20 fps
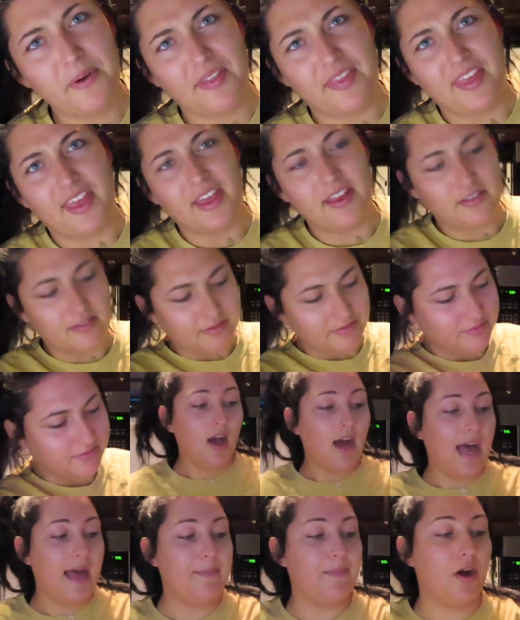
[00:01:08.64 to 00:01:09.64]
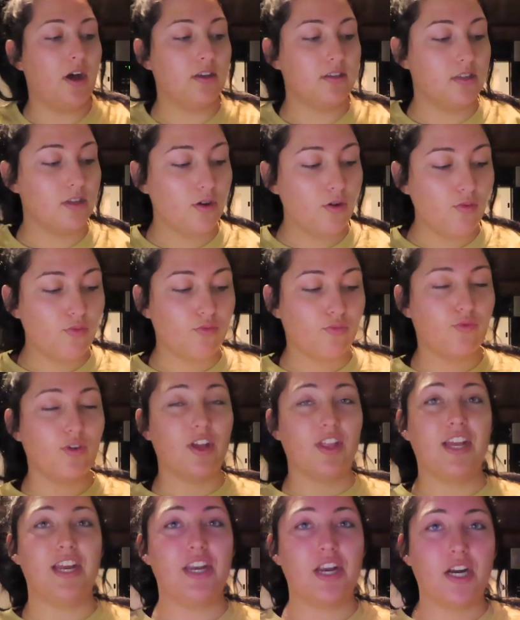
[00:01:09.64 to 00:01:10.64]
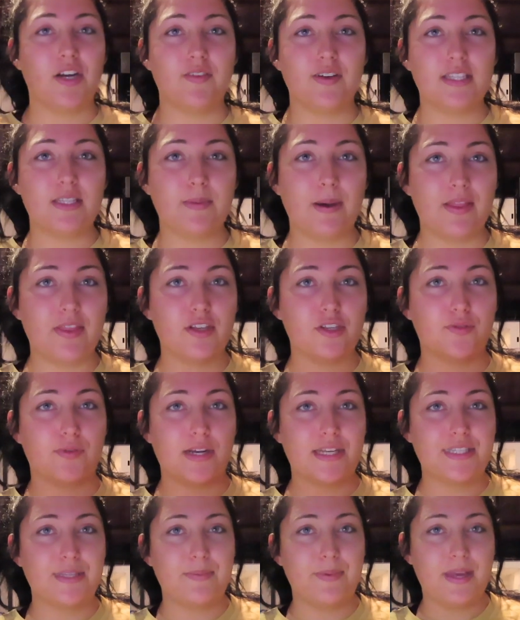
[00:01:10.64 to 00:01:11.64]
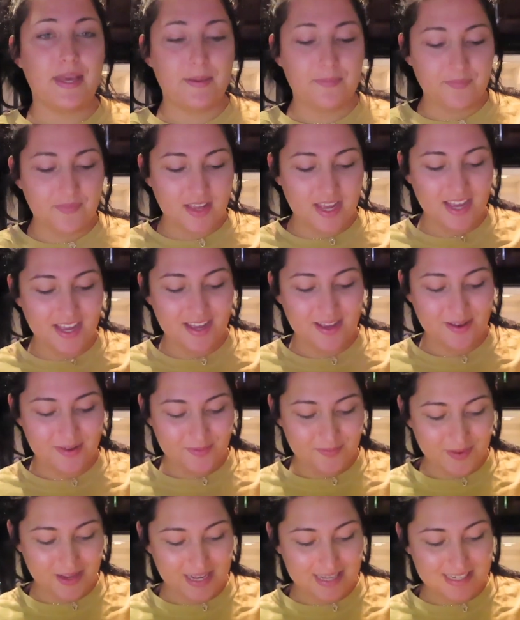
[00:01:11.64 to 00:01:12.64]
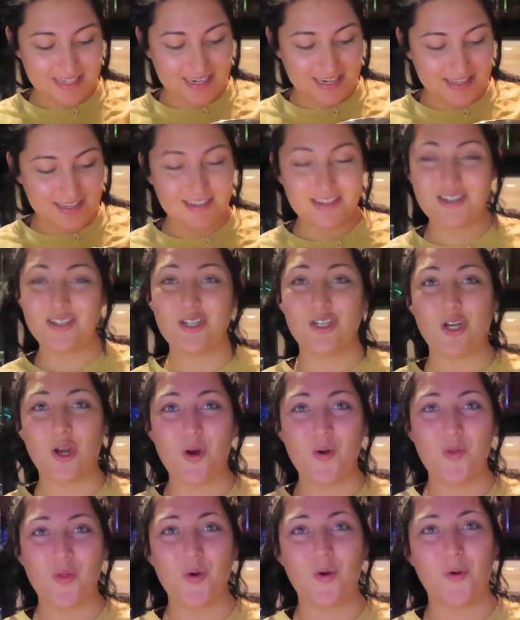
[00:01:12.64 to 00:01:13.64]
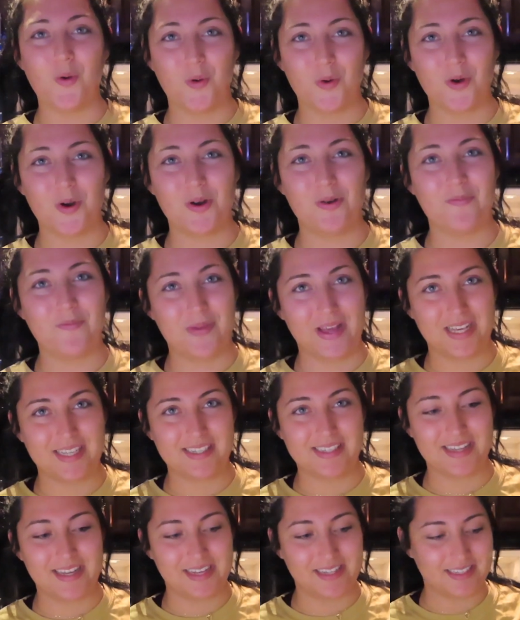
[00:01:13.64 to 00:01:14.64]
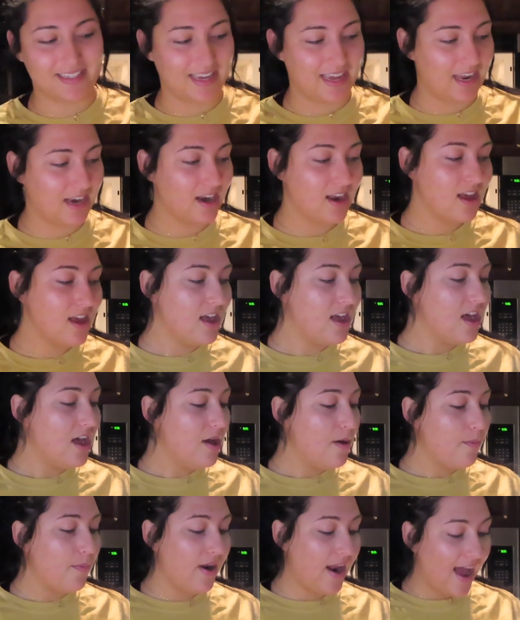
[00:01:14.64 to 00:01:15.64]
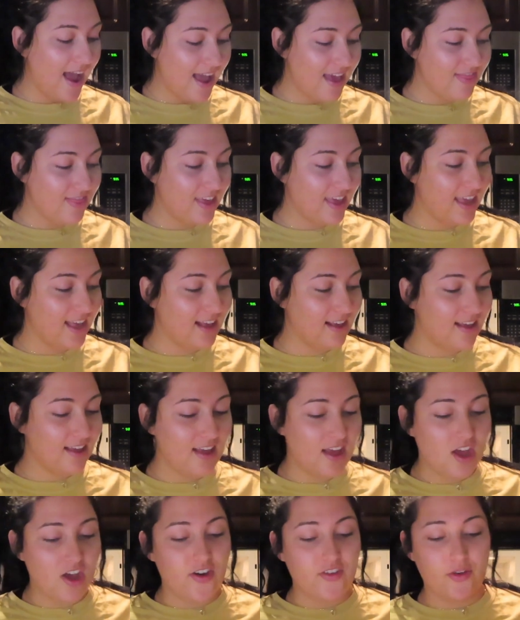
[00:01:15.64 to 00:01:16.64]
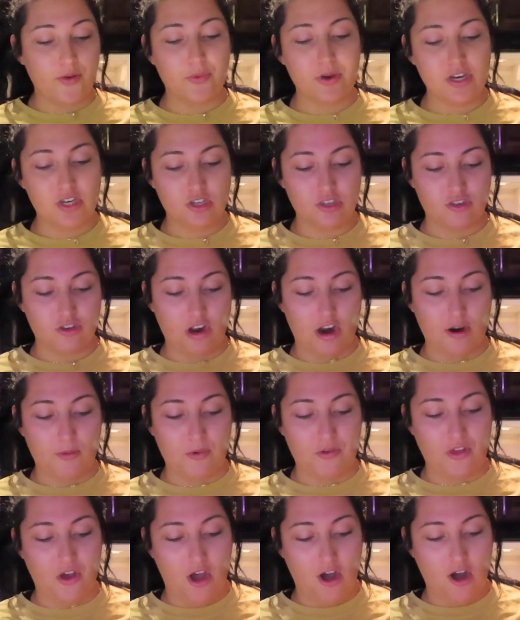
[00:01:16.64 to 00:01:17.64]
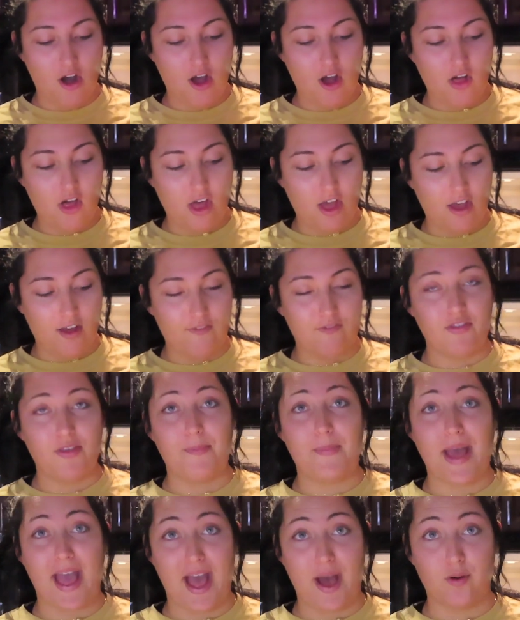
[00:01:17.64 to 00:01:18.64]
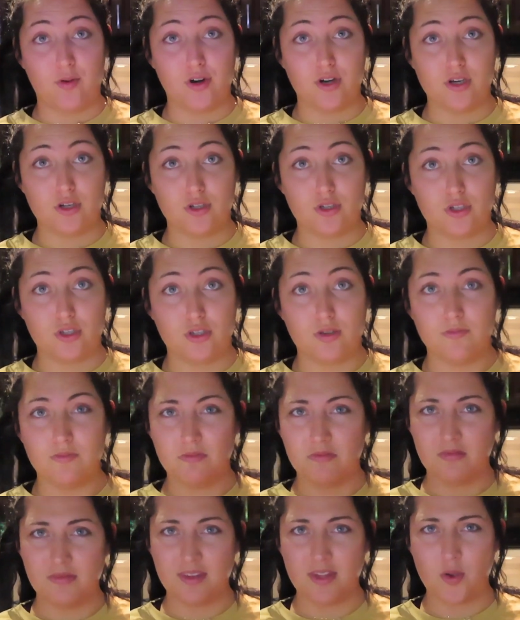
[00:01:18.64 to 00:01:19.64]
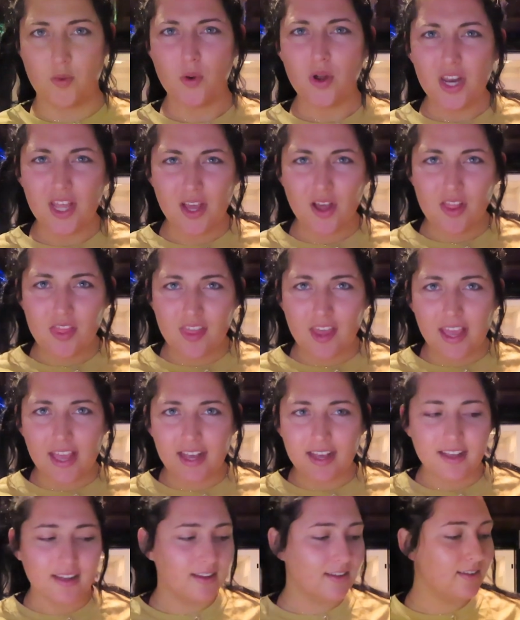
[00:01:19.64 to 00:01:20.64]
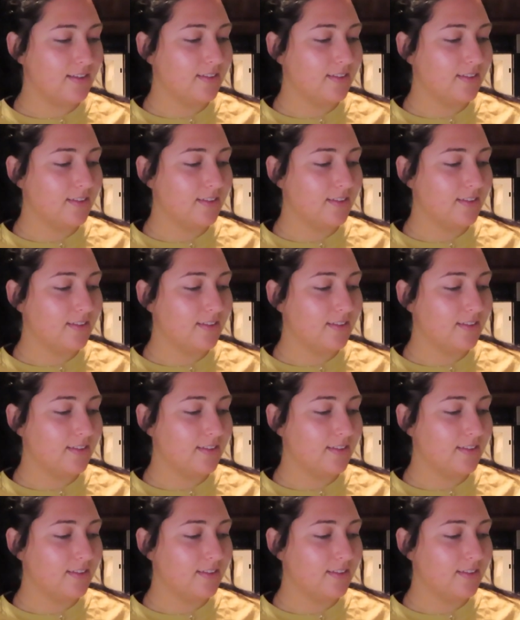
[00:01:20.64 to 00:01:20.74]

with it. I'm also really nervous about this recipe because it doesn't show the order to mix things in. But I think that we should start with all of the powders. What do y'all think?